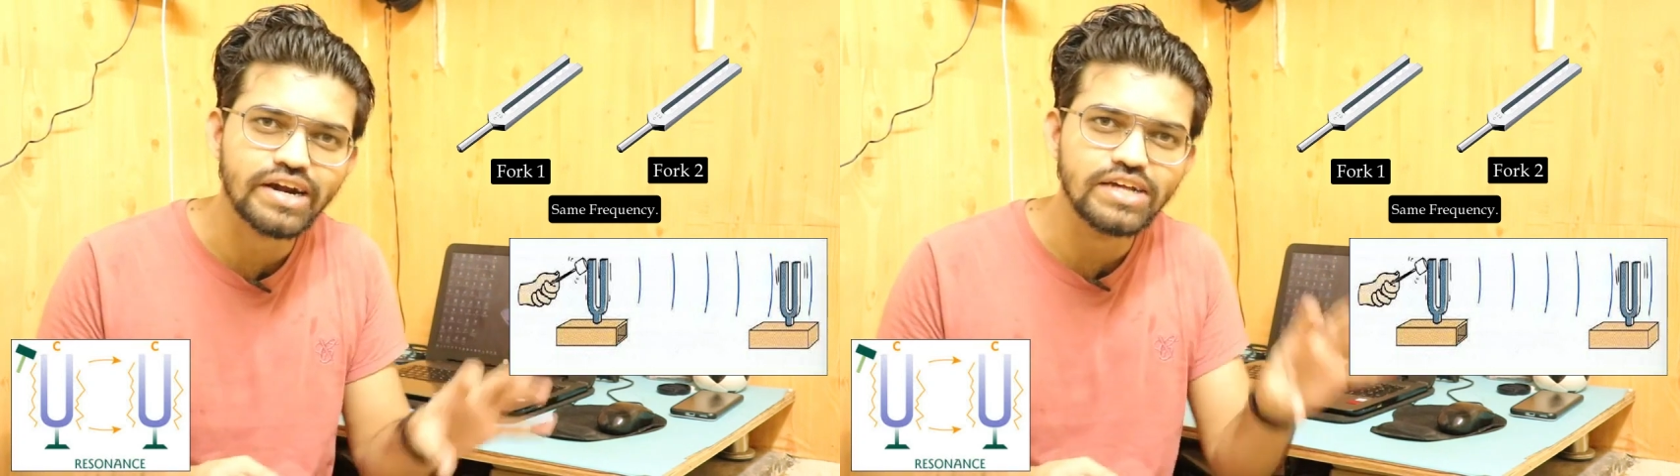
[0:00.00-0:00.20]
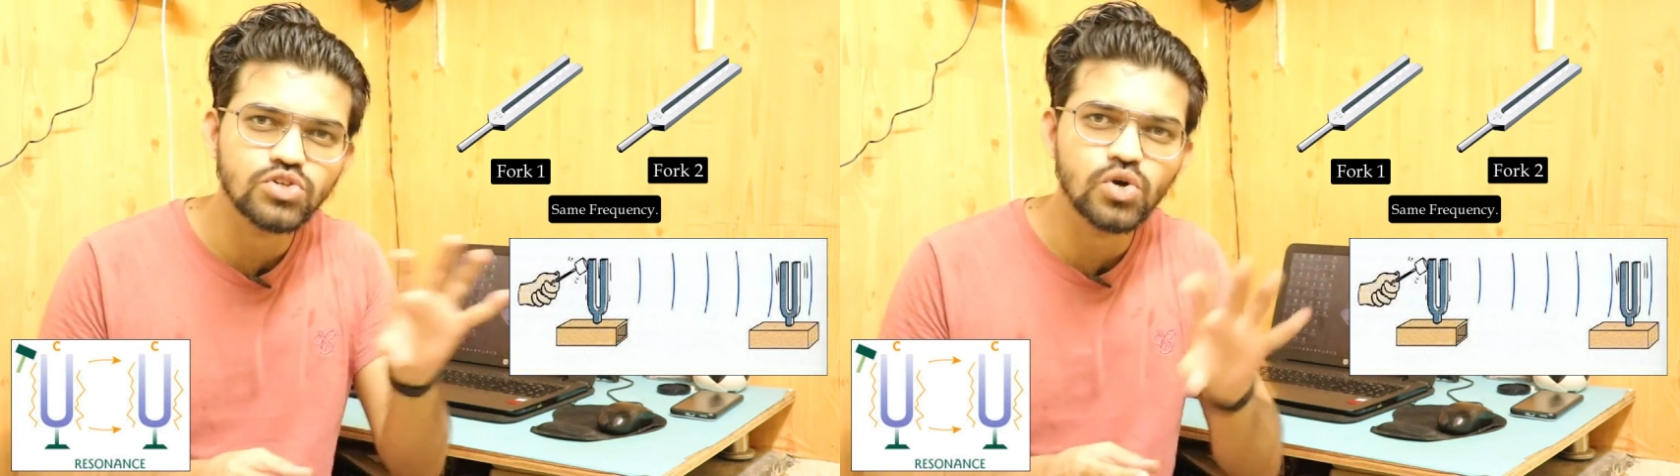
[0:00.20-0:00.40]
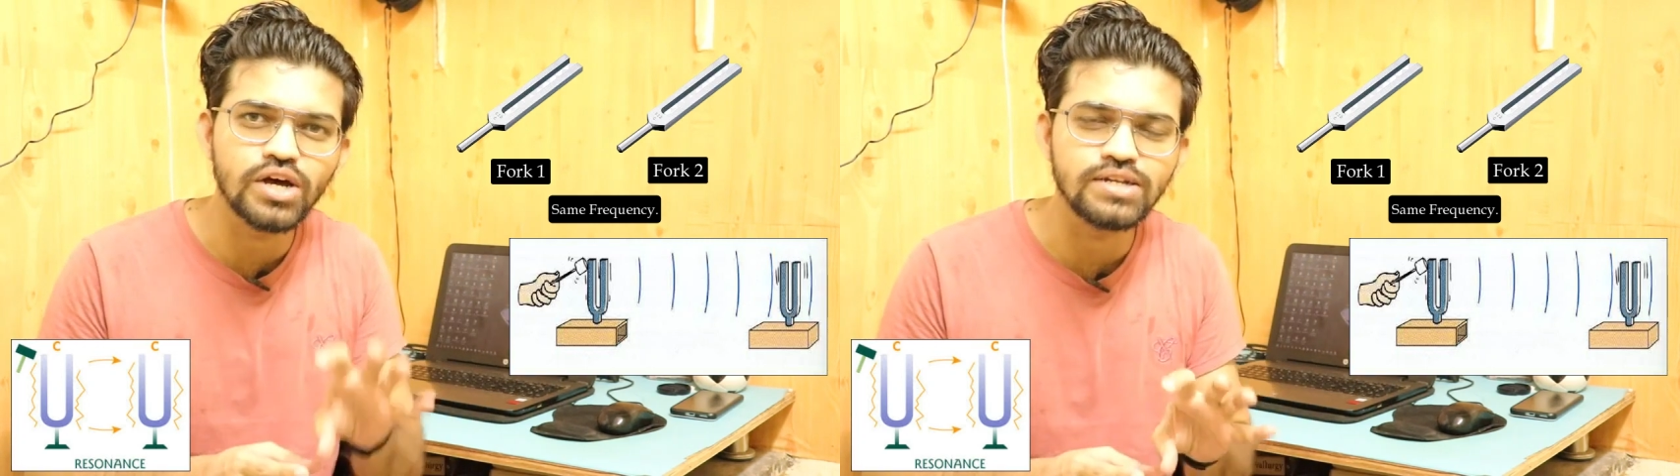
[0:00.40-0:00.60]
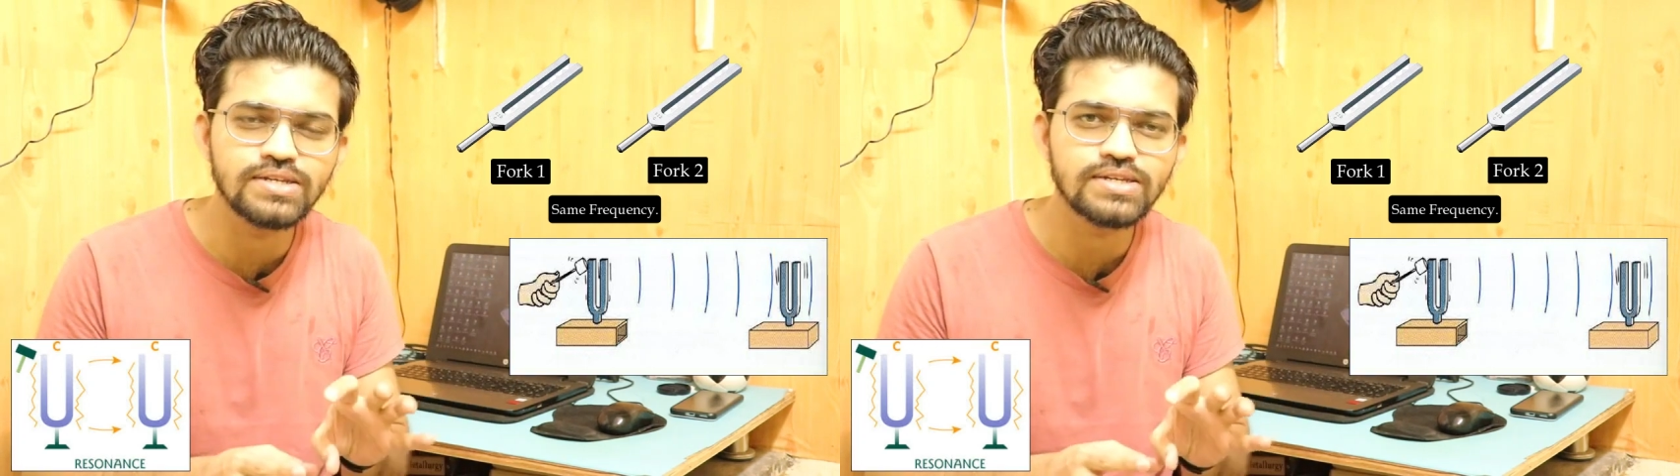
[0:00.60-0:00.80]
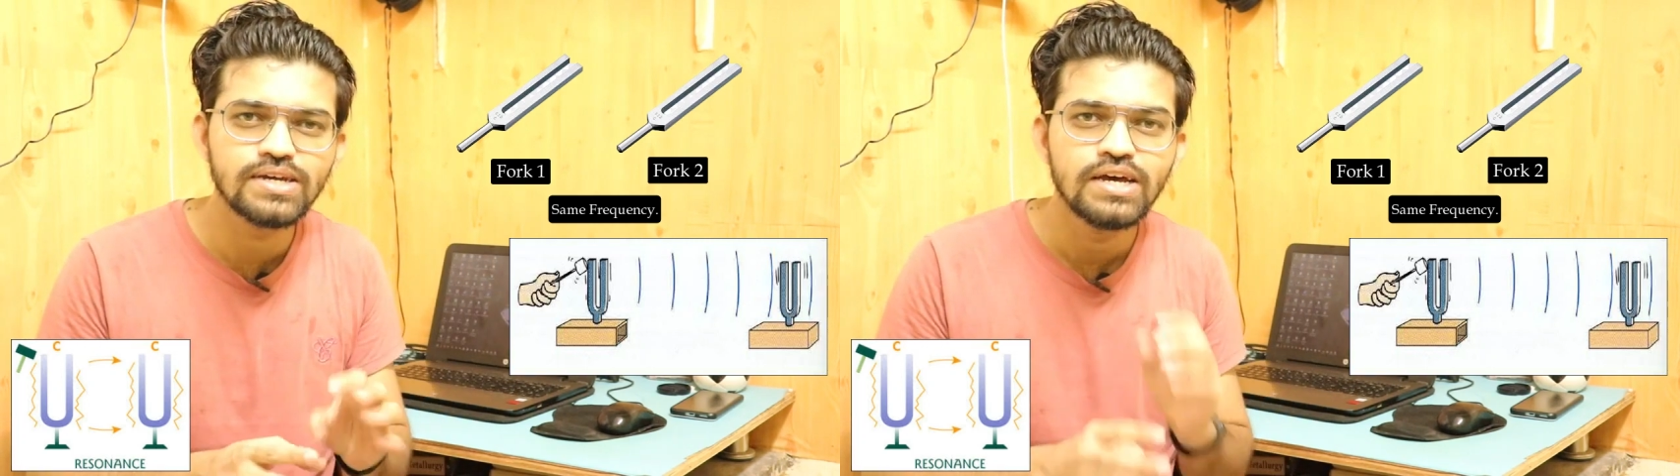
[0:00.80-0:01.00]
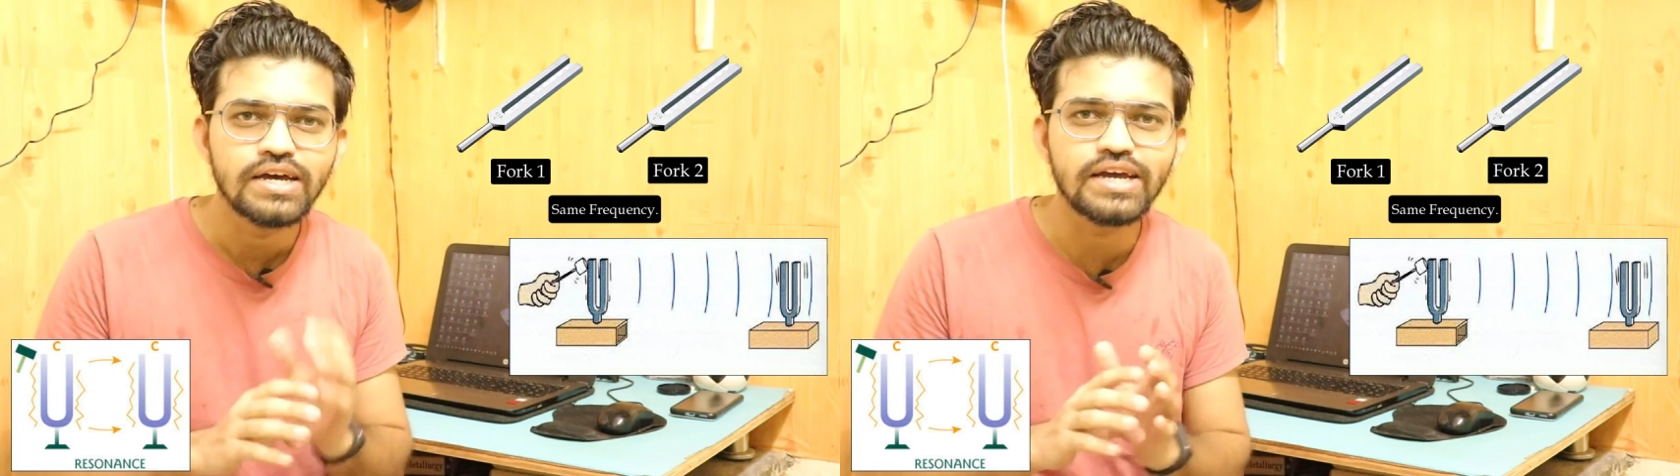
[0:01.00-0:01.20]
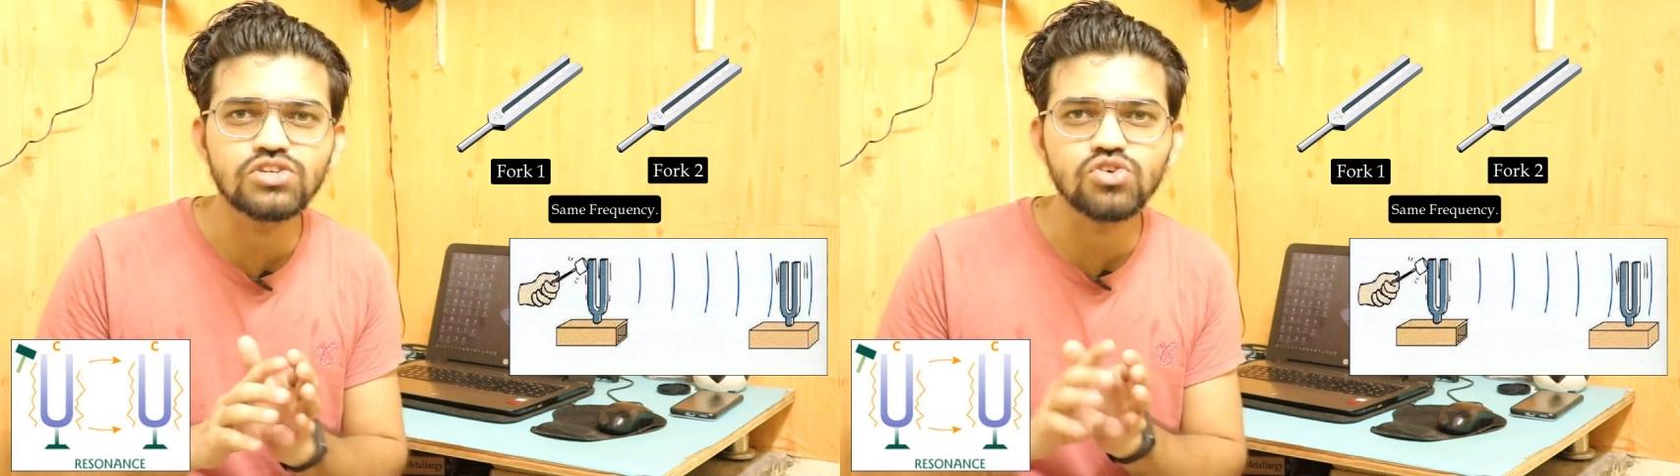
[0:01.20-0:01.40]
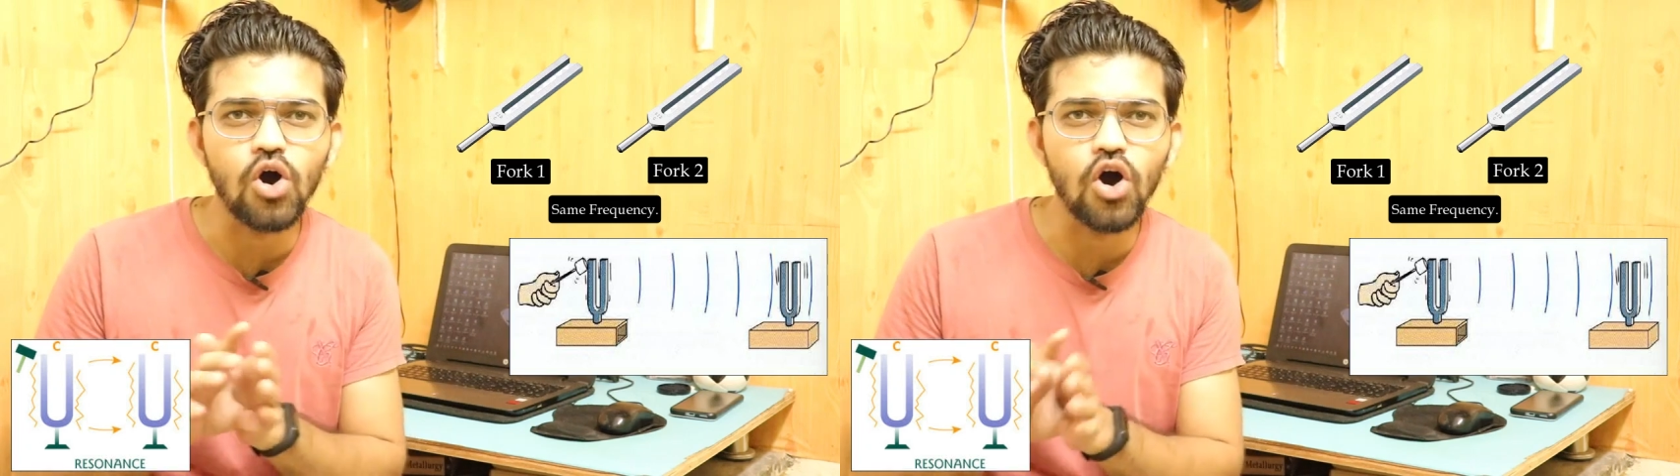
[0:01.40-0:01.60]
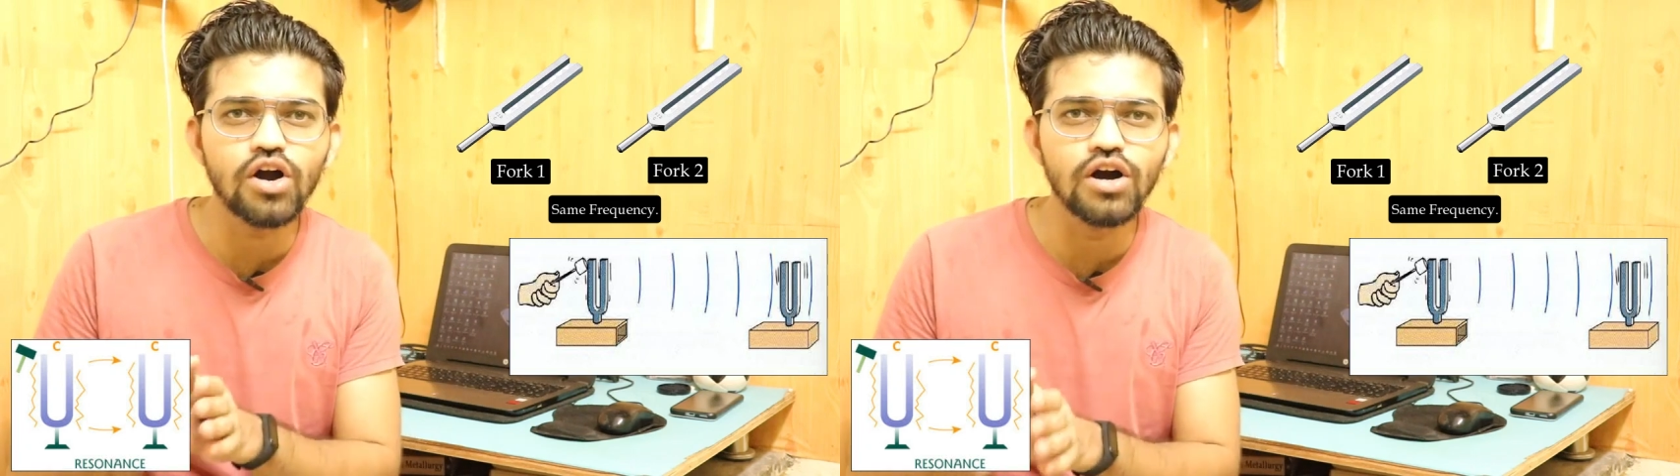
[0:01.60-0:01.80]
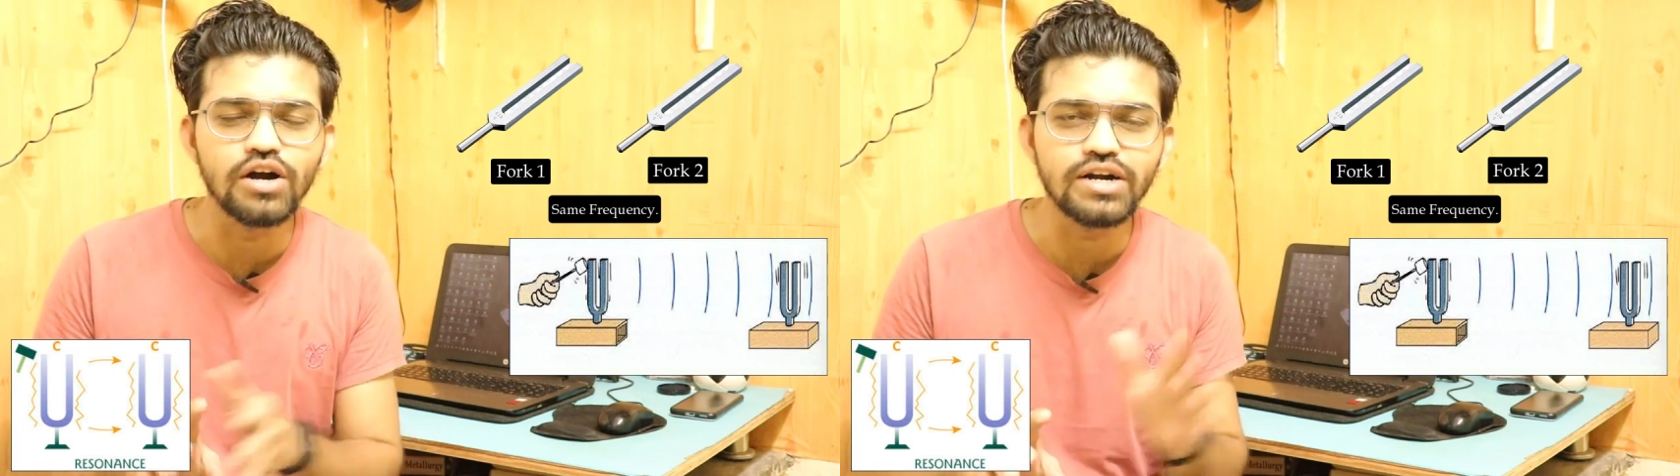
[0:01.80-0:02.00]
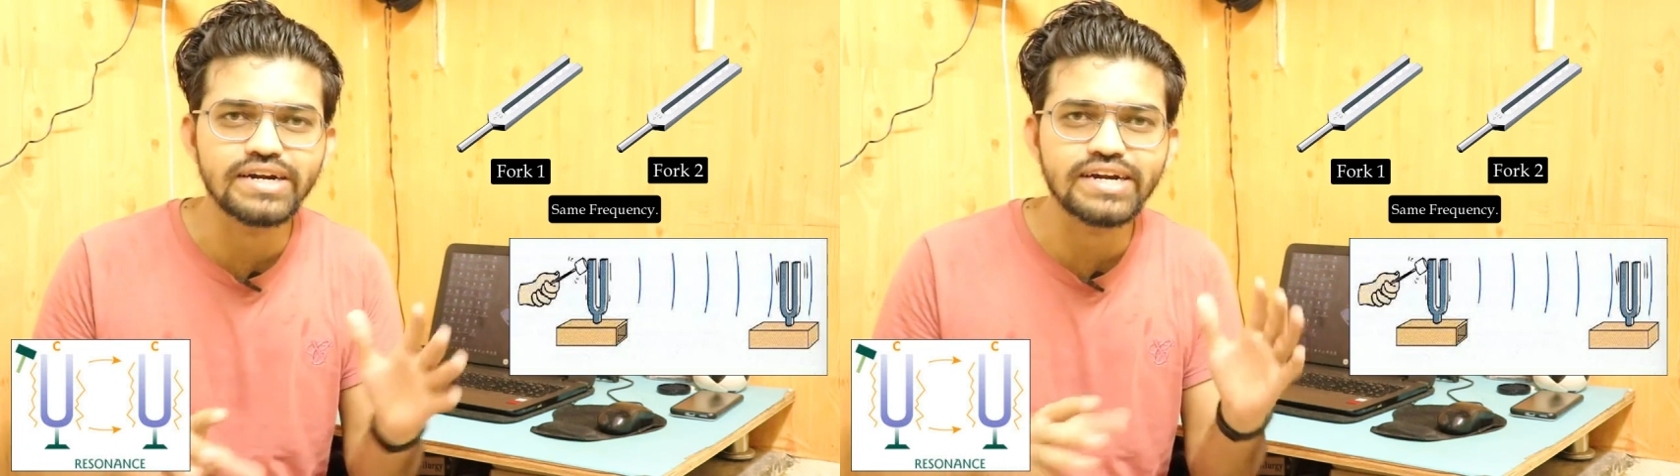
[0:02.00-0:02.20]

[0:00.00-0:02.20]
resonance gets occurred,